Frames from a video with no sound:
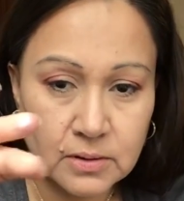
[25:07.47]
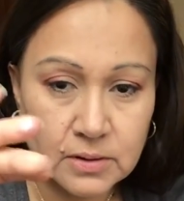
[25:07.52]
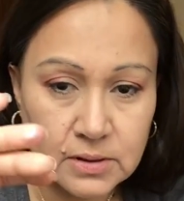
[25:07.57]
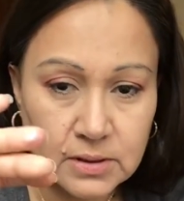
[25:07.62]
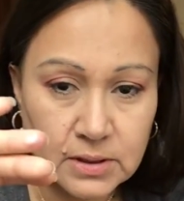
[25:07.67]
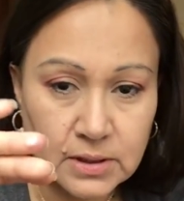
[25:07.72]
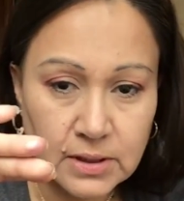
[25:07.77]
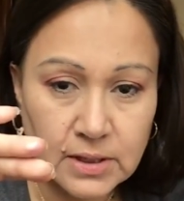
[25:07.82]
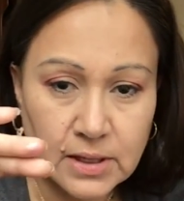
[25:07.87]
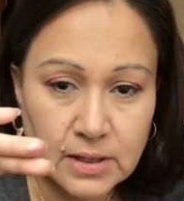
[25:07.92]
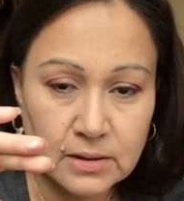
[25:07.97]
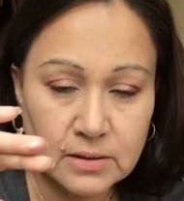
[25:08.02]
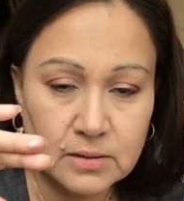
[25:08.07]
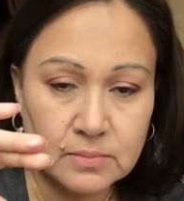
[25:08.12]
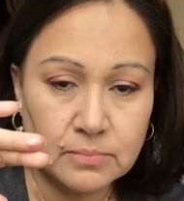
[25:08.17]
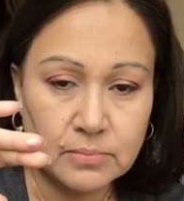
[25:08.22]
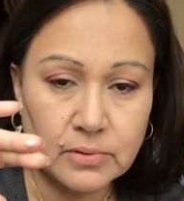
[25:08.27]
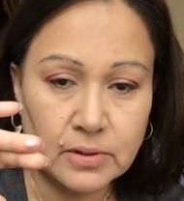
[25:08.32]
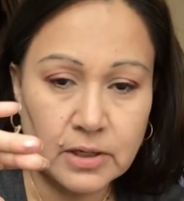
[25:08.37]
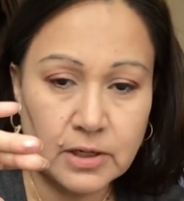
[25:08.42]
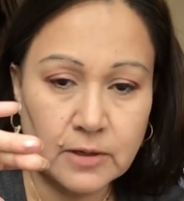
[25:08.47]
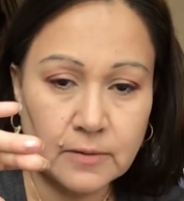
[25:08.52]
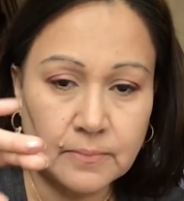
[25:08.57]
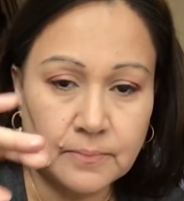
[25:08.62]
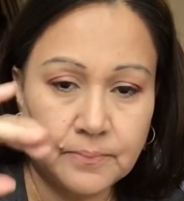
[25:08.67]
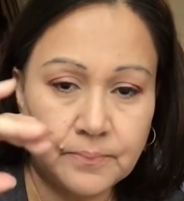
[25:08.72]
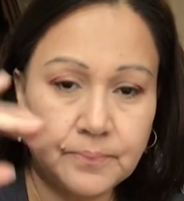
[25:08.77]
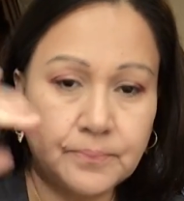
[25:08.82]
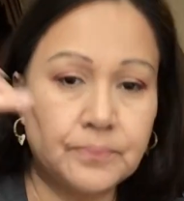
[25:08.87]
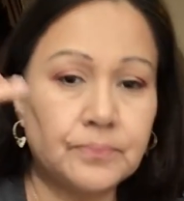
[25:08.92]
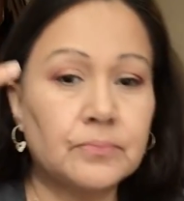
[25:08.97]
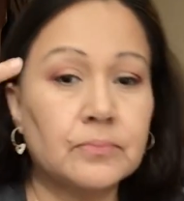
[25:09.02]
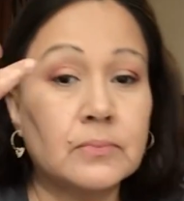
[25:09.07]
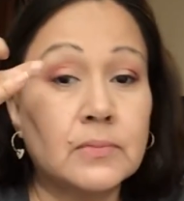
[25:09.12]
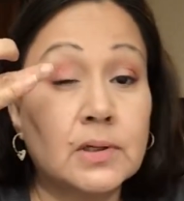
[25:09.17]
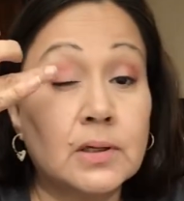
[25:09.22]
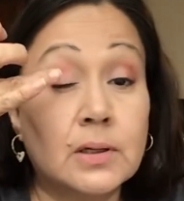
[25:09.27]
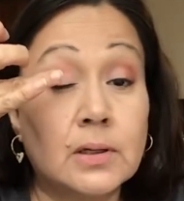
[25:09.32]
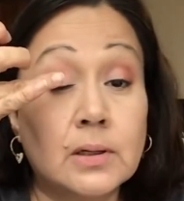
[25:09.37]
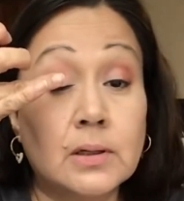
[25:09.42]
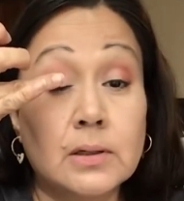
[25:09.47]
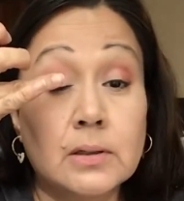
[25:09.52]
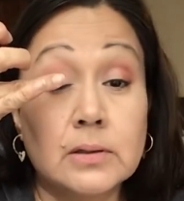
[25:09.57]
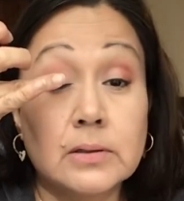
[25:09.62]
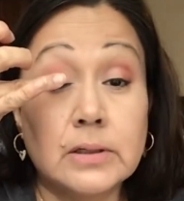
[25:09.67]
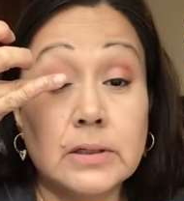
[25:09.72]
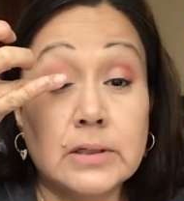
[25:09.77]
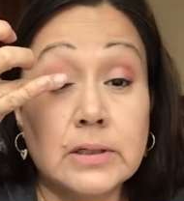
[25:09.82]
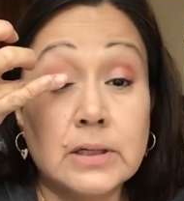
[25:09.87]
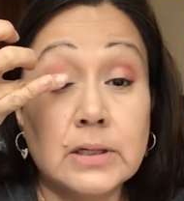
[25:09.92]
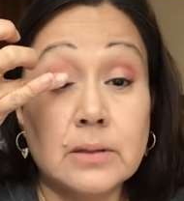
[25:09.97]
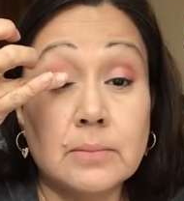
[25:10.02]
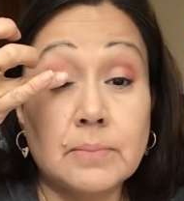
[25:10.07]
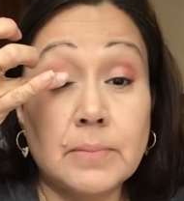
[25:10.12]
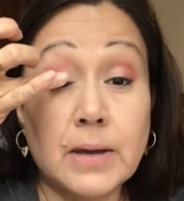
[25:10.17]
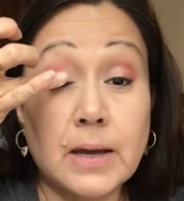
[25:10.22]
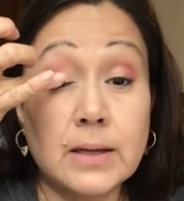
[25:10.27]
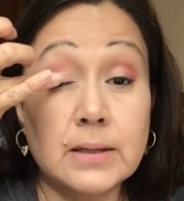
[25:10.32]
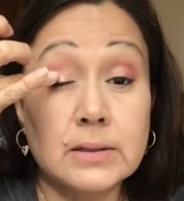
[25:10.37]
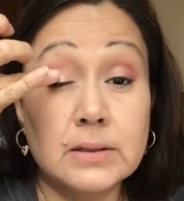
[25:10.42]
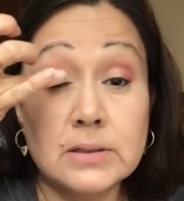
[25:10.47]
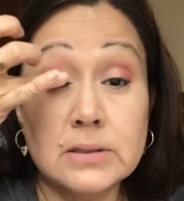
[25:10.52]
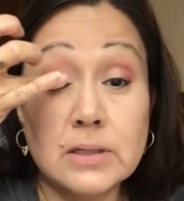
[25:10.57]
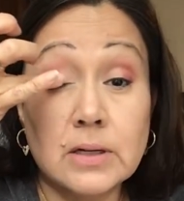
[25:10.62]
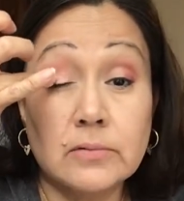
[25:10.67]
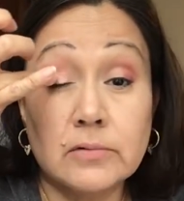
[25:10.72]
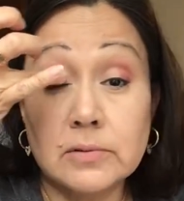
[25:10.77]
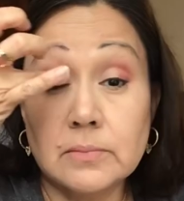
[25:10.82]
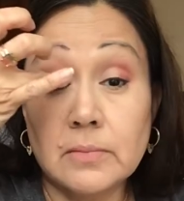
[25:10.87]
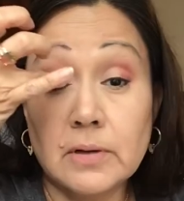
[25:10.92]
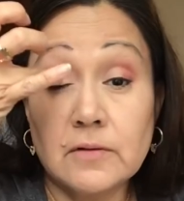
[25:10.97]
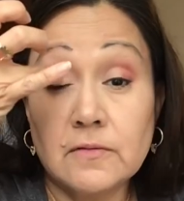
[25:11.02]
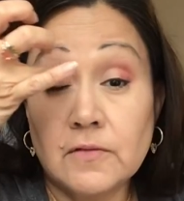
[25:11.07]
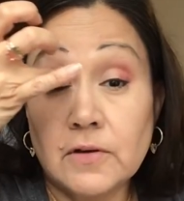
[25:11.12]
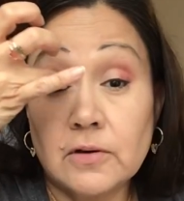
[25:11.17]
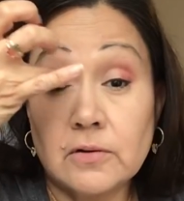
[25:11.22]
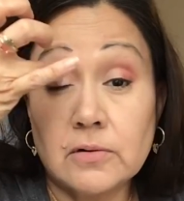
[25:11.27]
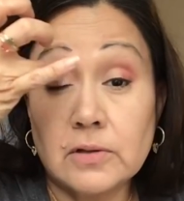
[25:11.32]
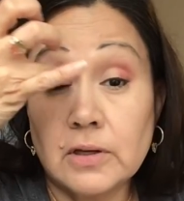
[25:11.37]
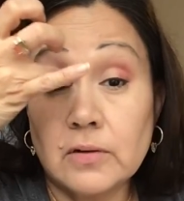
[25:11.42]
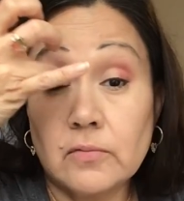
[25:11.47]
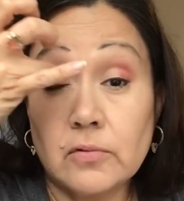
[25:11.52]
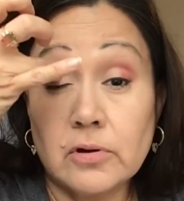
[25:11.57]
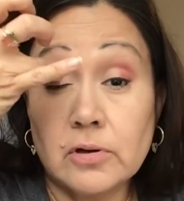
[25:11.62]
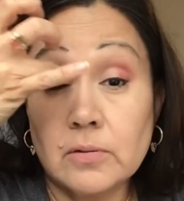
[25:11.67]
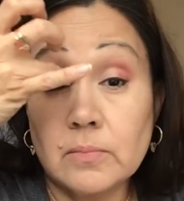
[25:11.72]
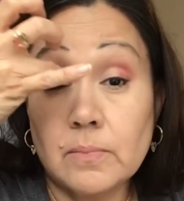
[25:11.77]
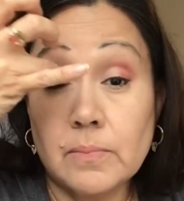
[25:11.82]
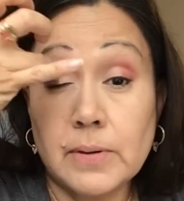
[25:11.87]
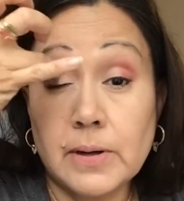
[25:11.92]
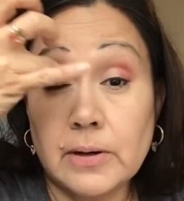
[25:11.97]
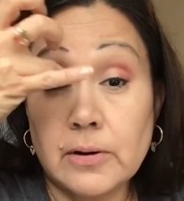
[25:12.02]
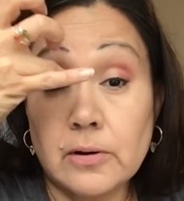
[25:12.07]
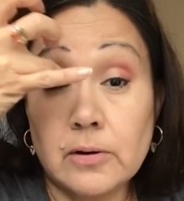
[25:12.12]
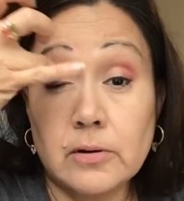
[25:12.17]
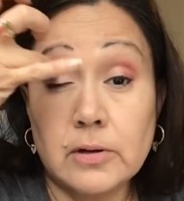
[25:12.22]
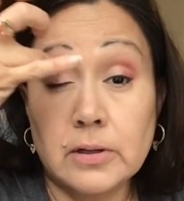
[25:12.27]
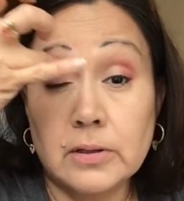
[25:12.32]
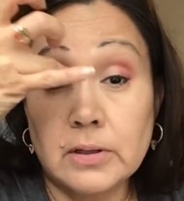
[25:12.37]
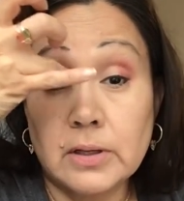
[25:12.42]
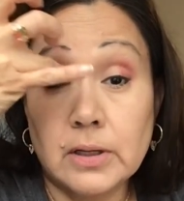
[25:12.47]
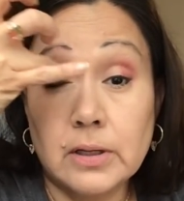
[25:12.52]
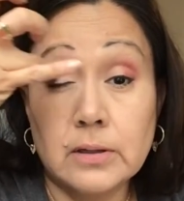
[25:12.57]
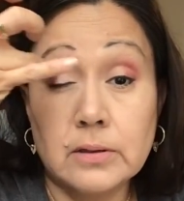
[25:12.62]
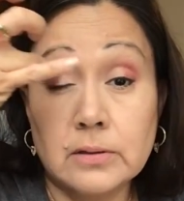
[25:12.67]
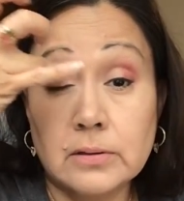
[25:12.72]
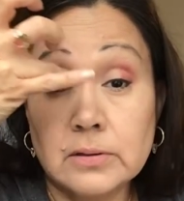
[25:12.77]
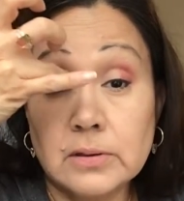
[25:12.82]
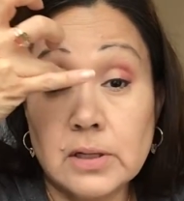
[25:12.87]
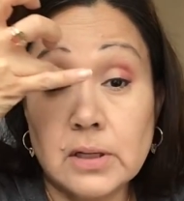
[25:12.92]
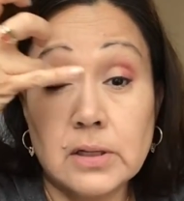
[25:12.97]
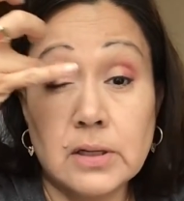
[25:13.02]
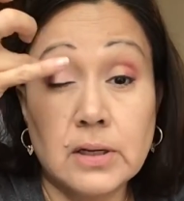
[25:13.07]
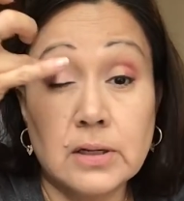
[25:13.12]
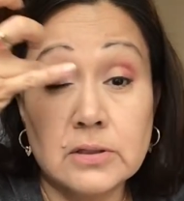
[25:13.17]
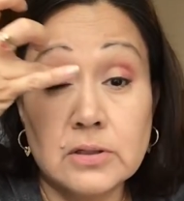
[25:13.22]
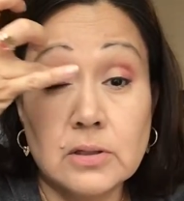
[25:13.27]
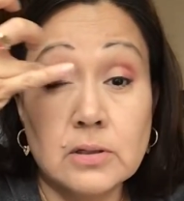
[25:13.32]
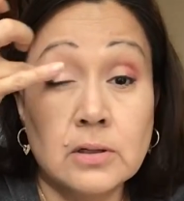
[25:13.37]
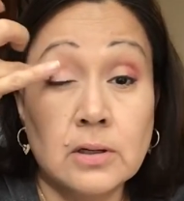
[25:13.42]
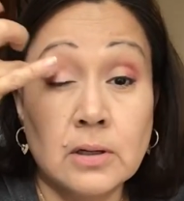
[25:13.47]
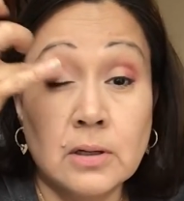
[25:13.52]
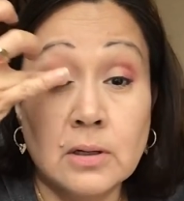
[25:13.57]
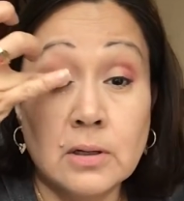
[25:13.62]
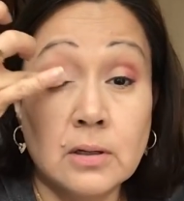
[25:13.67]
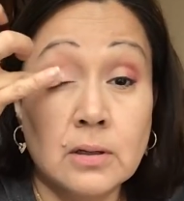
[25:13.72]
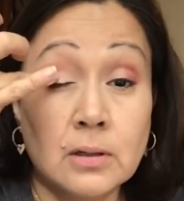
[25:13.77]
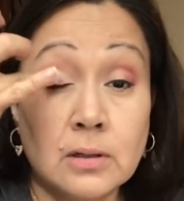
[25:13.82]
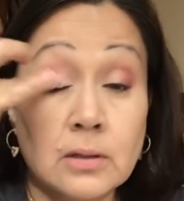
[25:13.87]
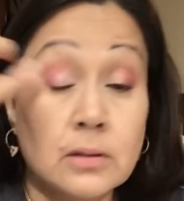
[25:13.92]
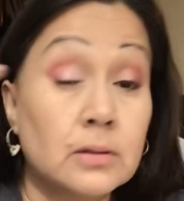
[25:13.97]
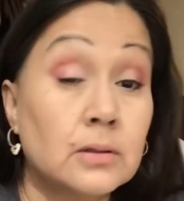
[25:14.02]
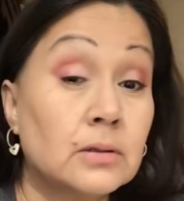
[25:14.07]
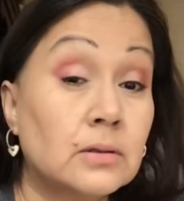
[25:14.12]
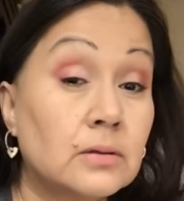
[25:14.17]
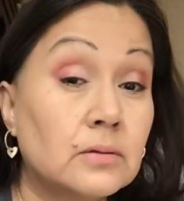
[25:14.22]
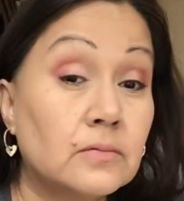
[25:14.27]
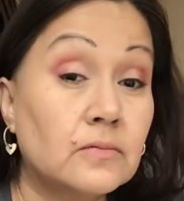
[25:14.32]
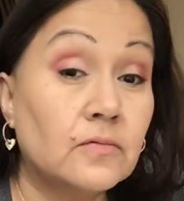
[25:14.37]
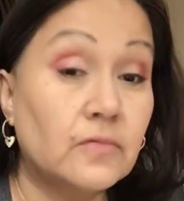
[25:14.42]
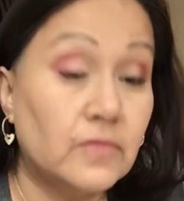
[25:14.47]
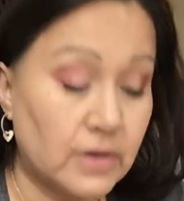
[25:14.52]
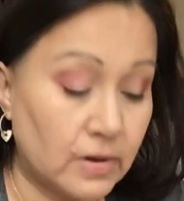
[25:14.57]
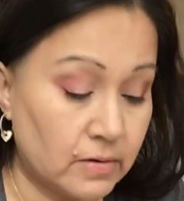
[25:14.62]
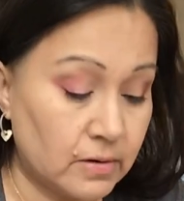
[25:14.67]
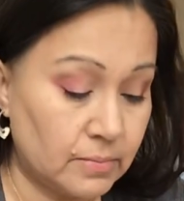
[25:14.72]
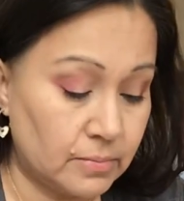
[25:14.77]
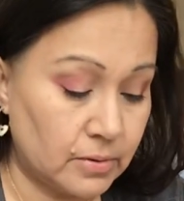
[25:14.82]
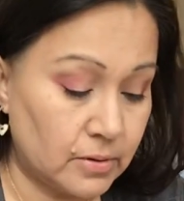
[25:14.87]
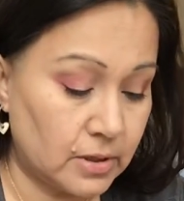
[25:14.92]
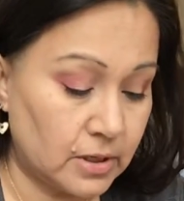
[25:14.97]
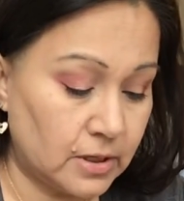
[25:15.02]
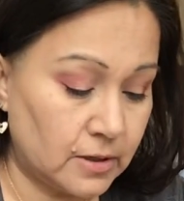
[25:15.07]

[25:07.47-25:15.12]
See that? It's pretty. I tend to pack these on with my finger. They work better, and they tend to very pretty.